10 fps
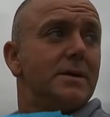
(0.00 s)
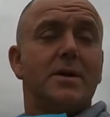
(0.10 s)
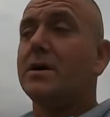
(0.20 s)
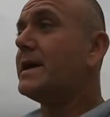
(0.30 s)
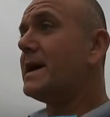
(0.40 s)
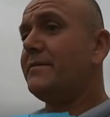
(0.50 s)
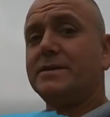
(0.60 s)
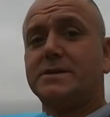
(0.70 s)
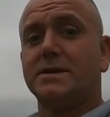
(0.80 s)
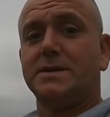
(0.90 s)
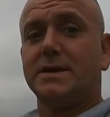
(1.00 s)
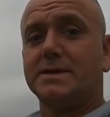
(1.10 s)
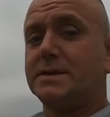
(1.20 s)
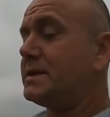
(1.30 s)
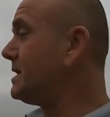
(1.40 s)
not an harvesting day
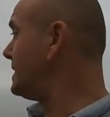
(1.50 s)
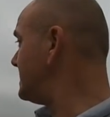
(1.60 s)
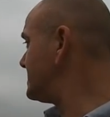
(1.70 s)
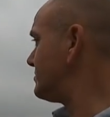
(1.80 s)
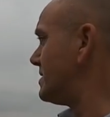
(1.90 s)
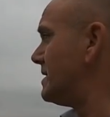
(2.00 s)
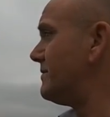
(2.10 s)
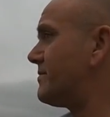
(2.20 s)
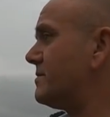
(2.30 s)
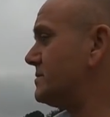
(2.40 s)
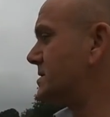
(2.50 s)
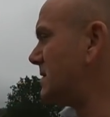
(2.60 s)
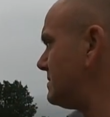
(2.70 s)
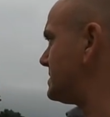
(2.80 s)
today. It's raining from, so I